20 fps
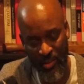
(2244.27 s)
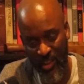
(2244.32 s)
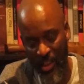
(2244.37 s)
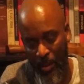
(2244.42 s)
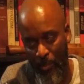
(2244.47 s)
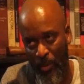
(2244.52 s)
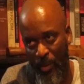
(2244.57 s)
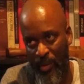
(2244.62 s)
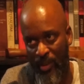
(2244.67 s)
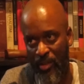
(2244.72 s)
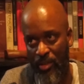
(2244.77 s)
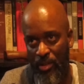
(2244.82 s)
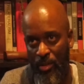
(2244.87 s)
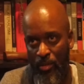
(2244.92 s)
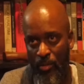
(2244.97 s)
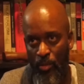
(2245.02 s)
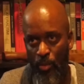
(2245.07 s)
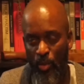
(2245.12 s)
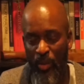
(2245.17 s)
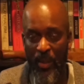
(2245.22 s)
deeper
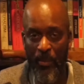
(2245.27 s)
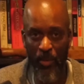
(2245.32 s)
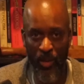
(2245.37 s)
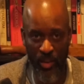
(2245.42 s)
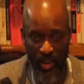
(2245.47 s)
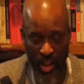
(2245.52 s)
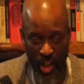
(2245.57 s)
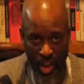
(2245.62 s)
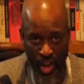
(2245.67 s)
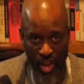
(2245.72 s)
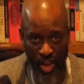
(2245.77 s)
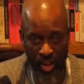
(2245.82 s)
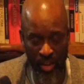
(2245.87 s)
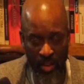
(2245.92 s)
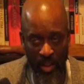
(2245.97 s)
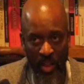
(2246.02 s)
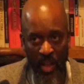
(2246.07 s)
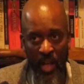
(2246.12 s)
into reproduction